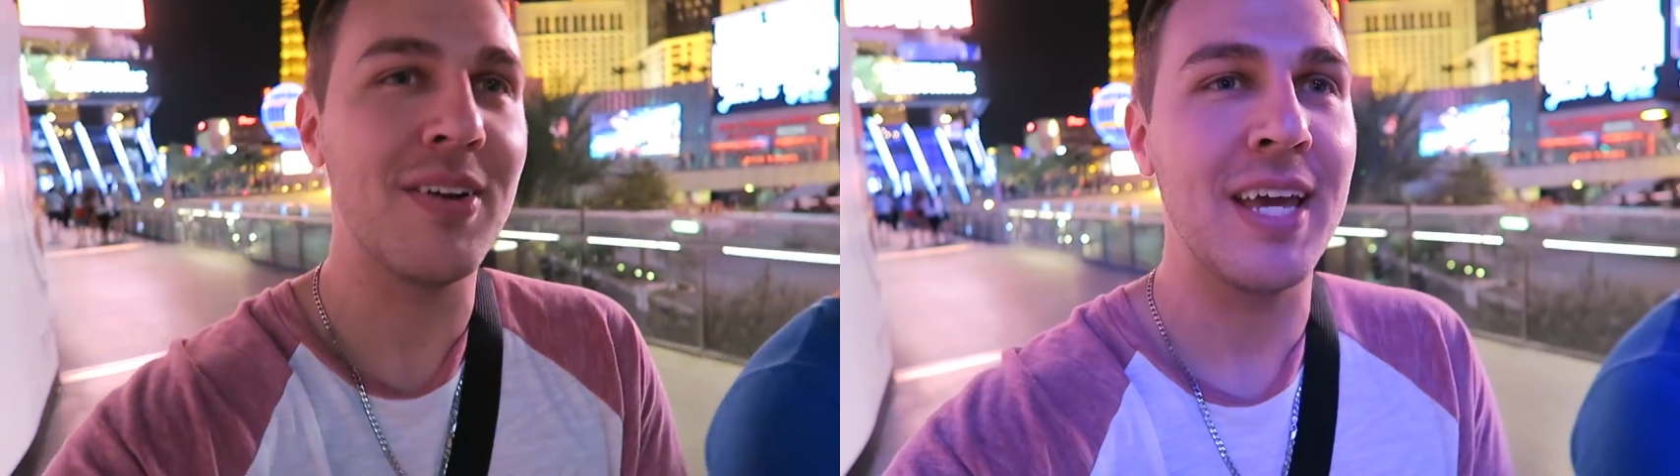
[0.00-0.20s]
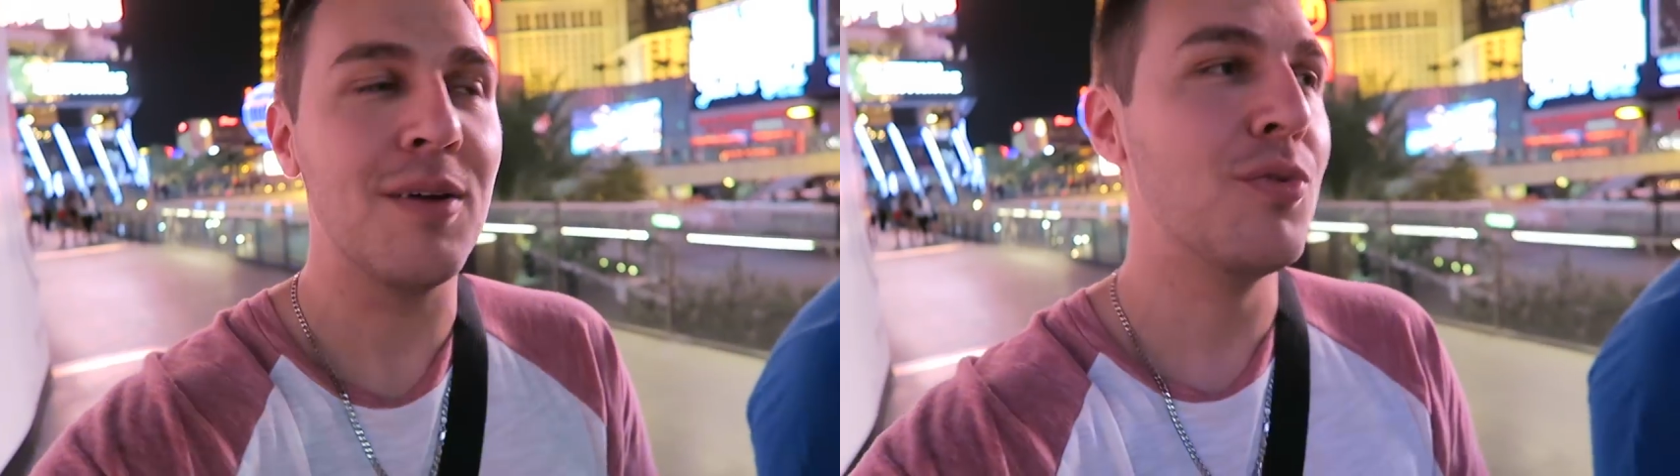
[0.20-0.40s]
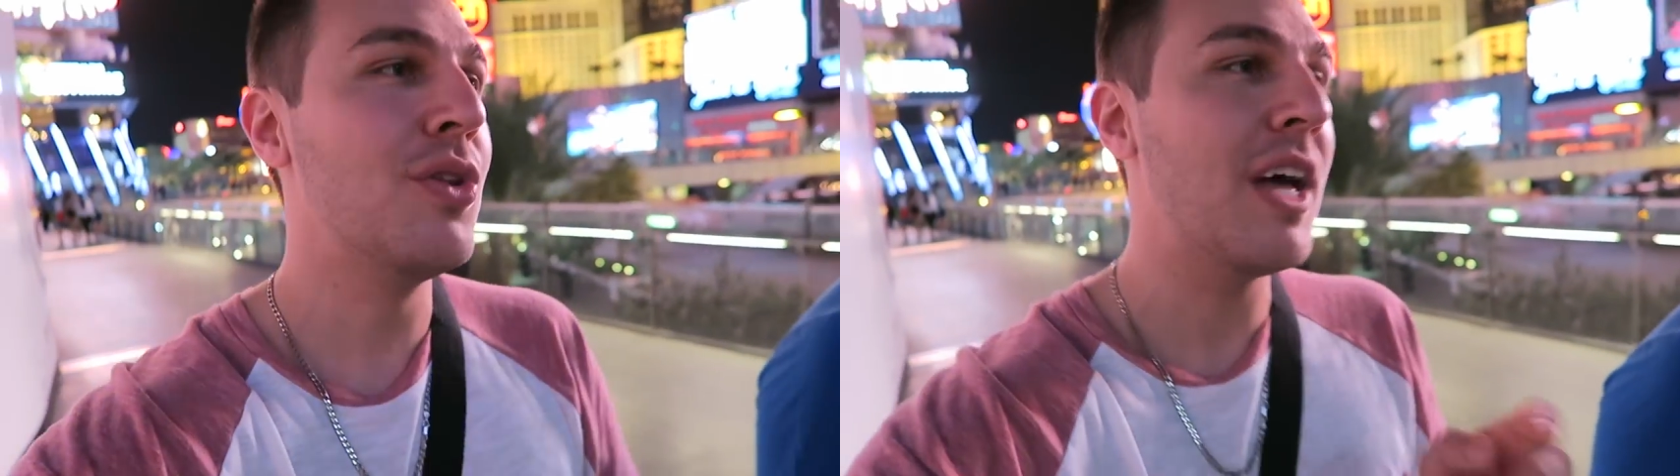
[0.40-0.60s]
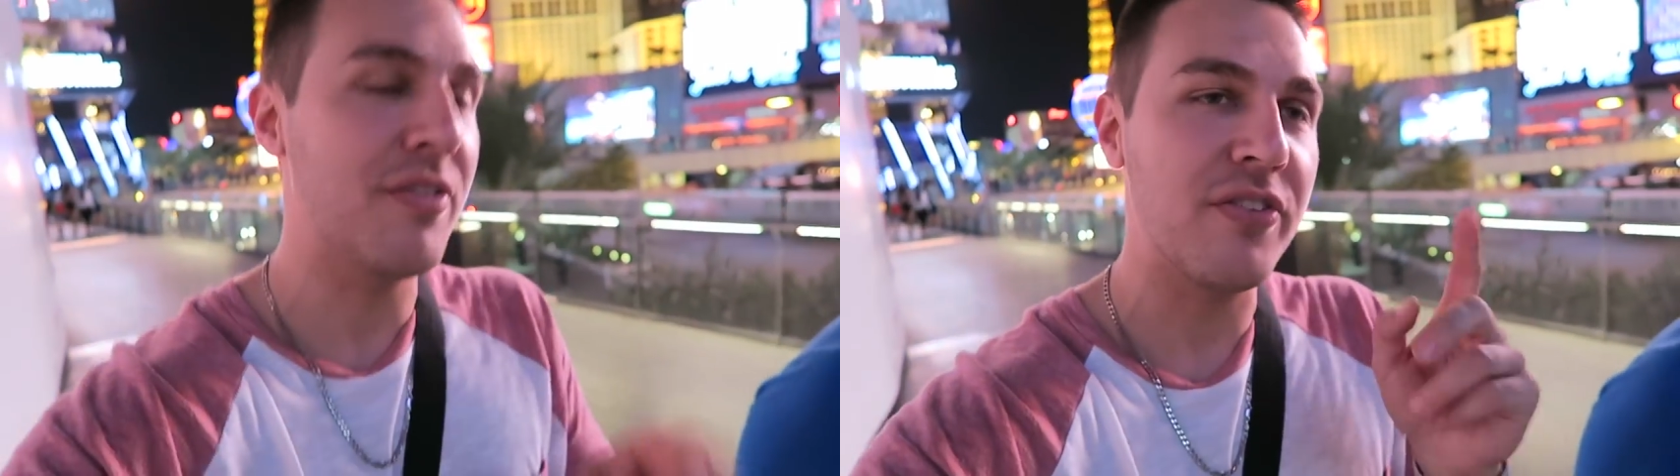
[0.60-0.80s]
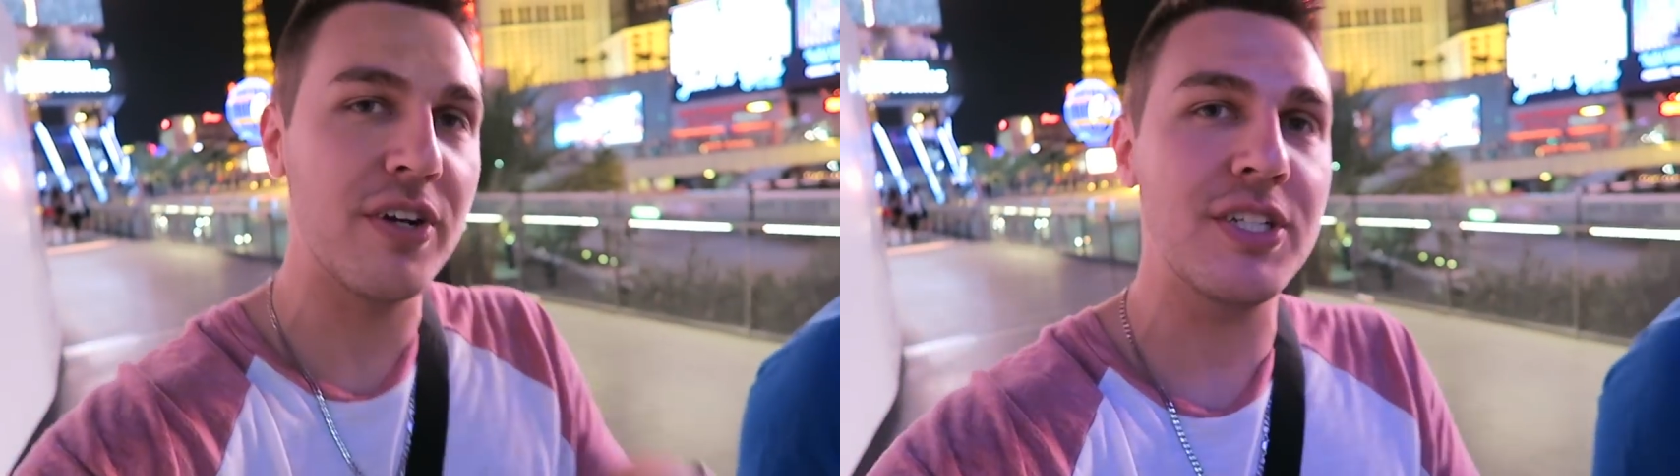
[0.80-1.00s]
Okay,
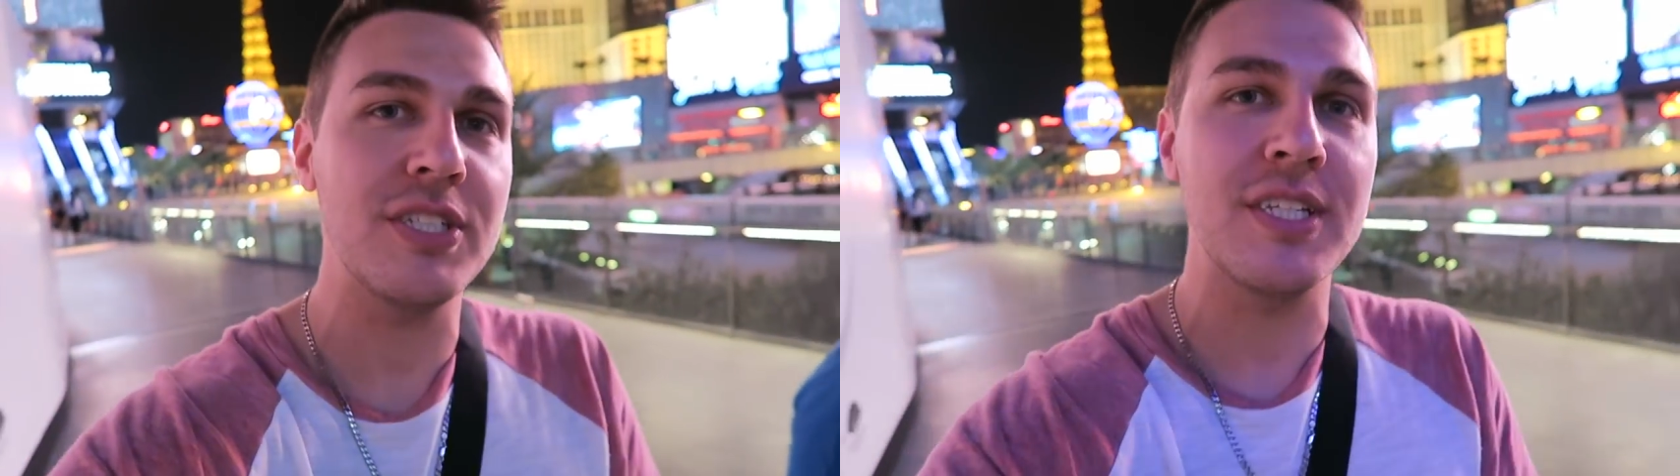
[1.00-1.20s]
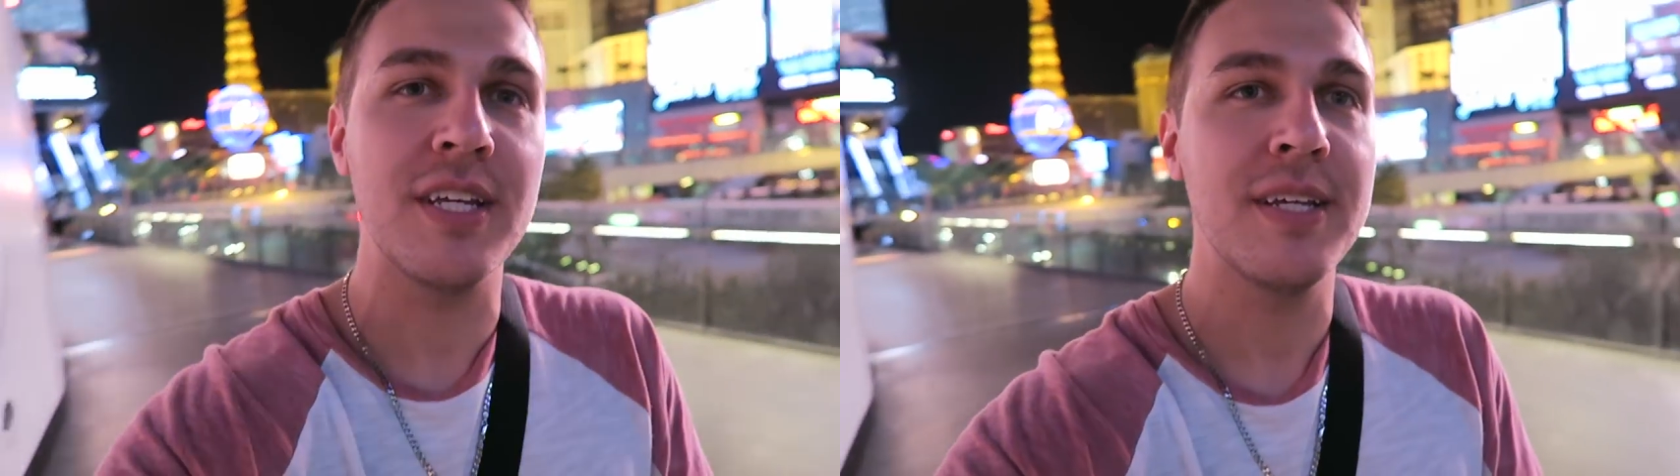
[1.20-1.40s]
roulette first,